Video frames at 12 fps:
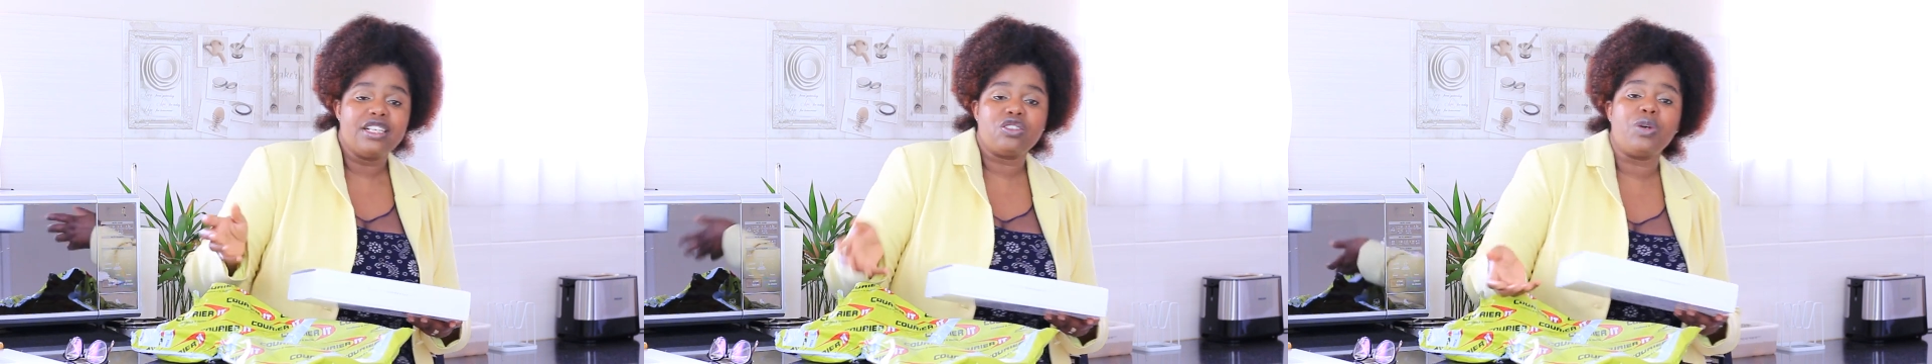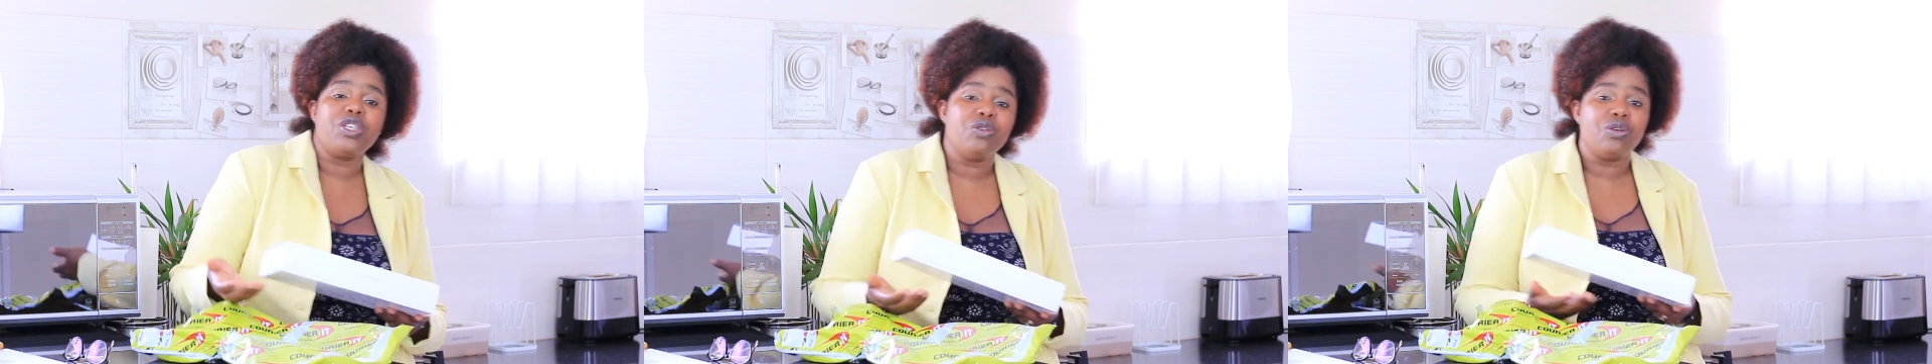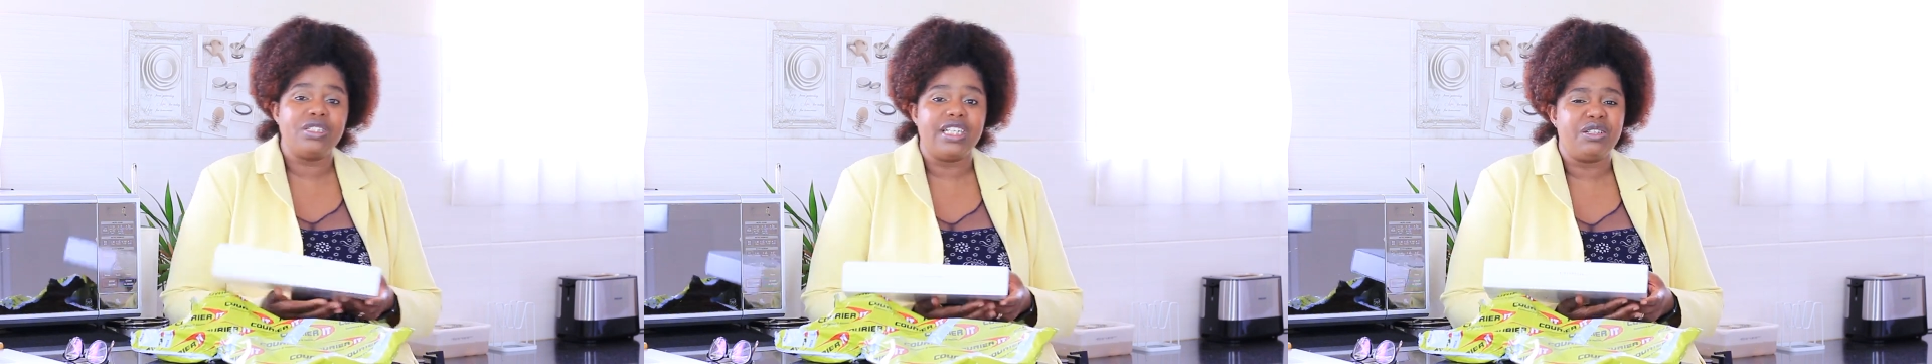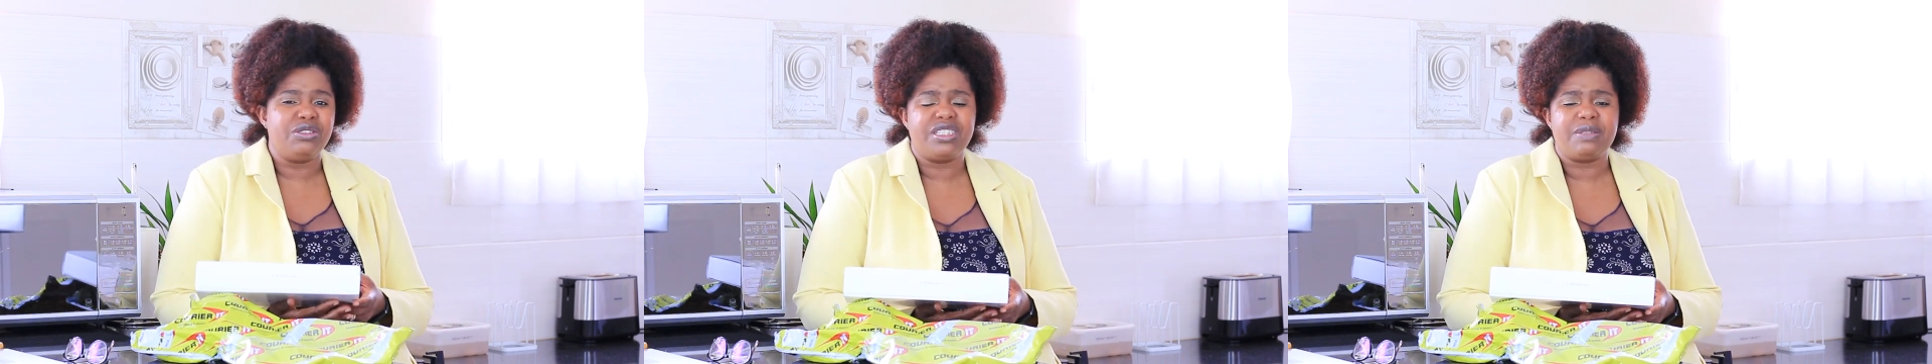So when you order,
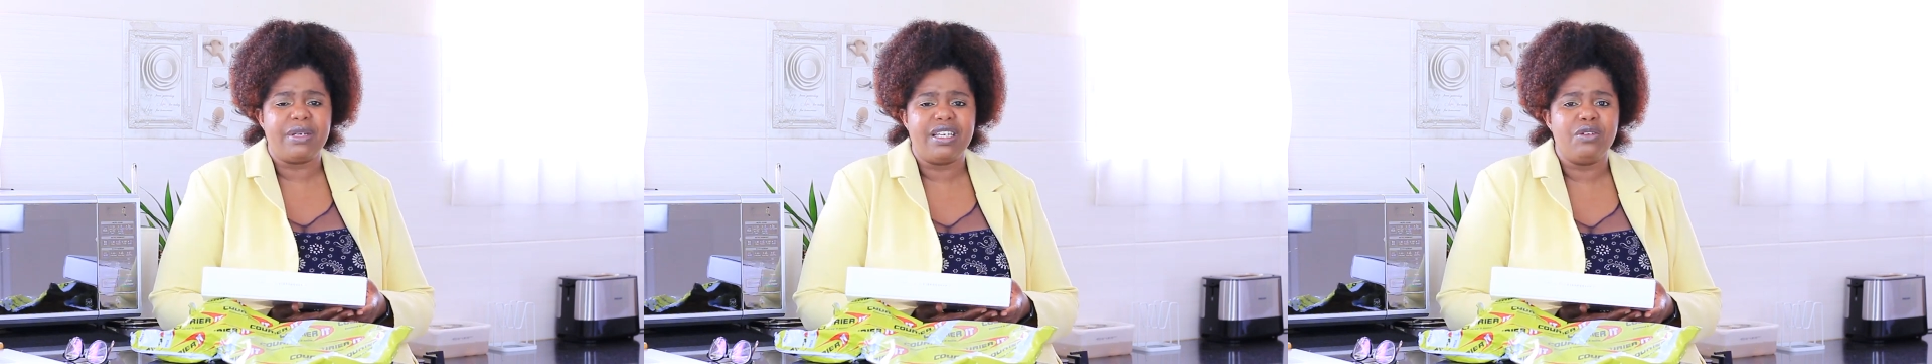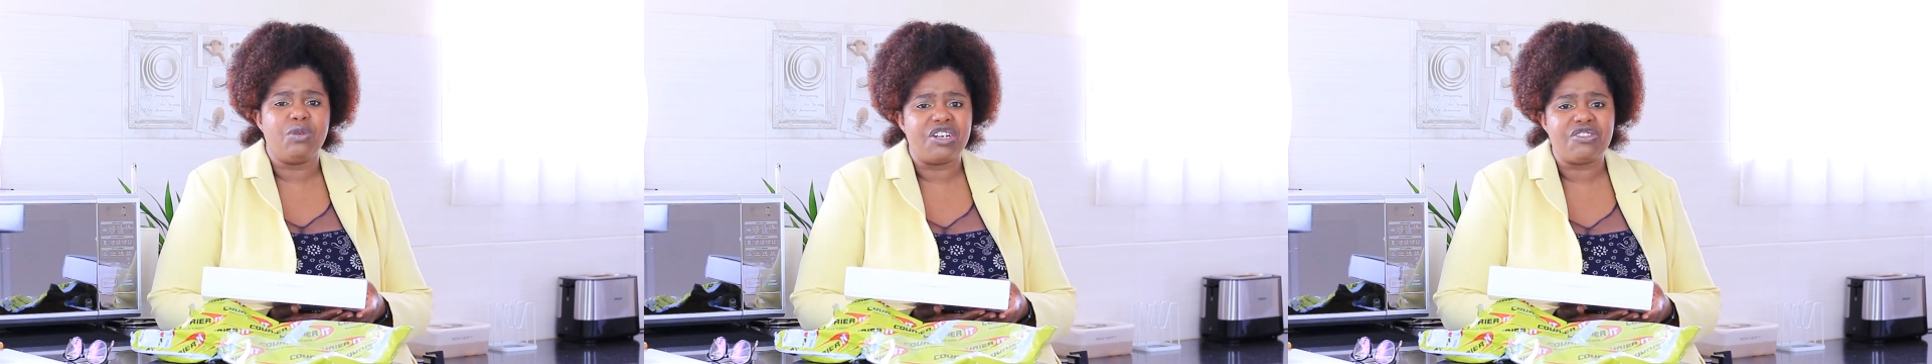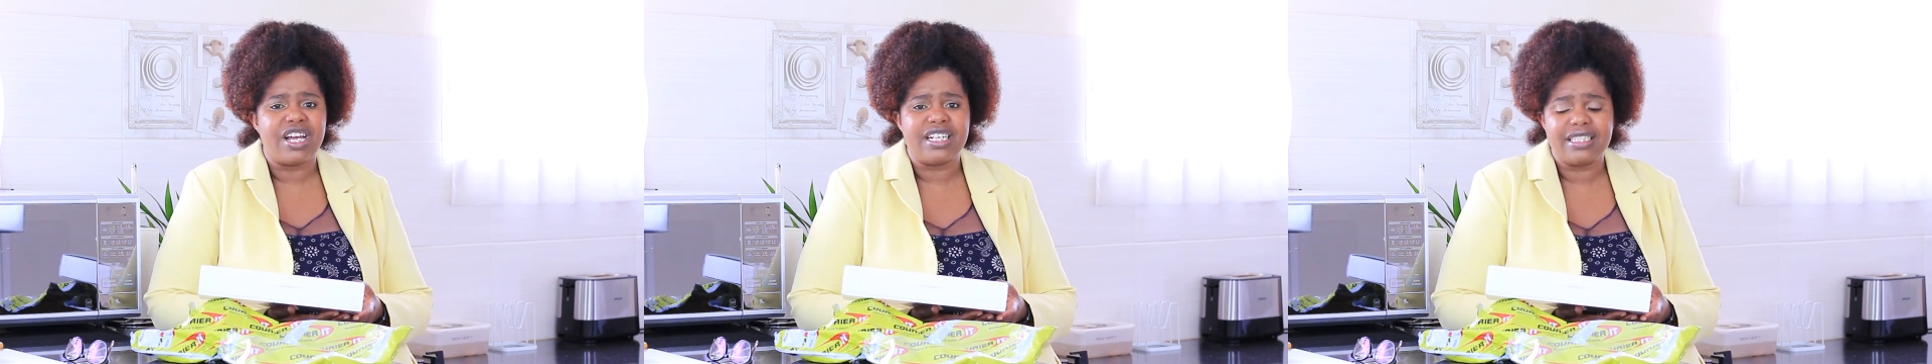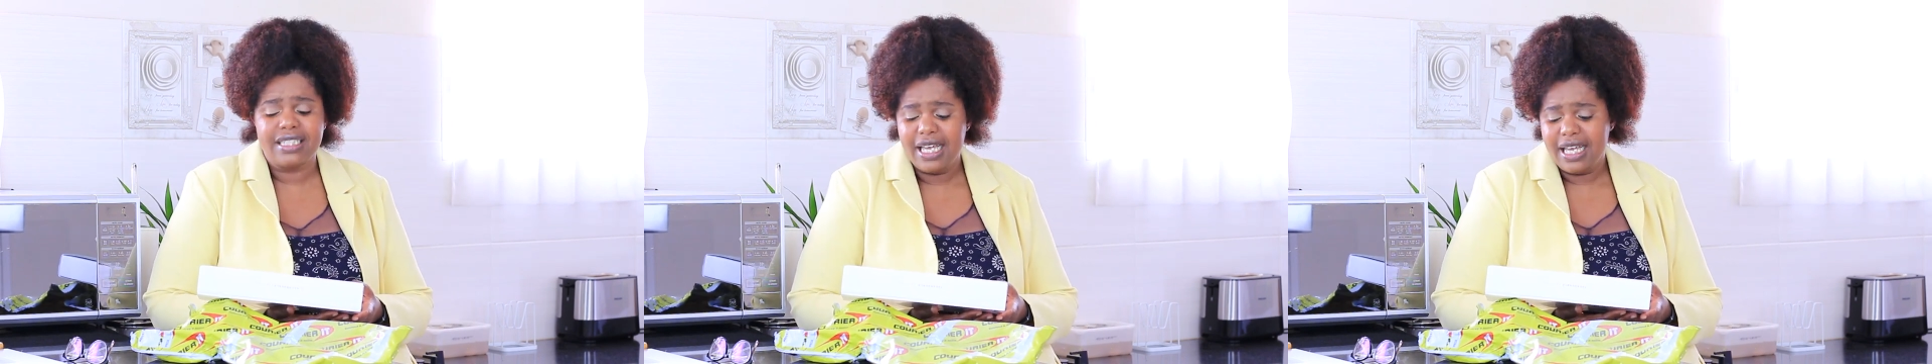you just pay $199,
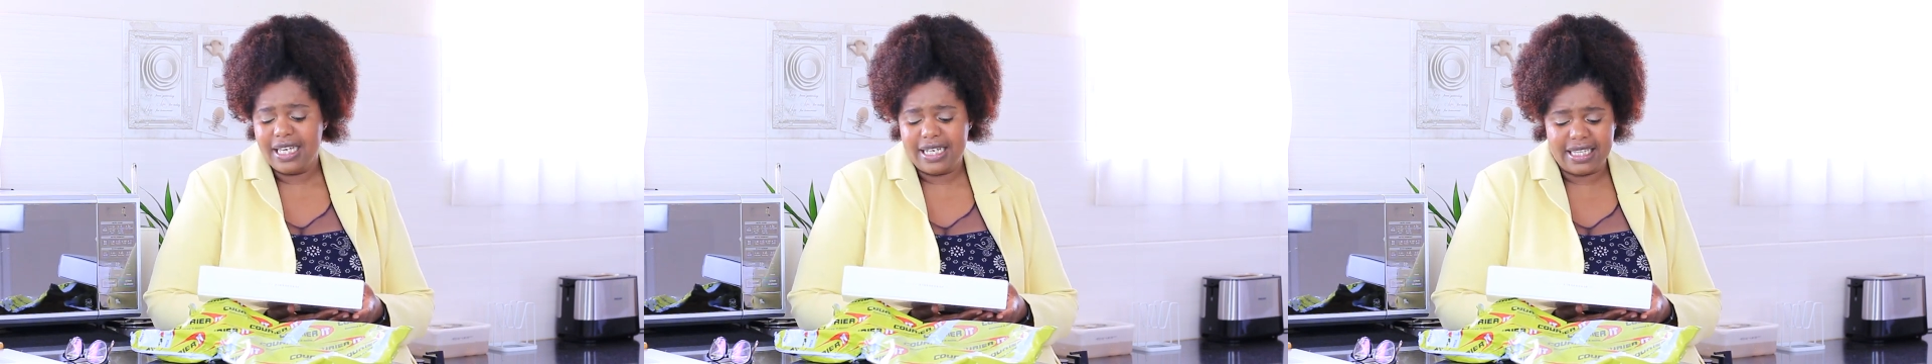and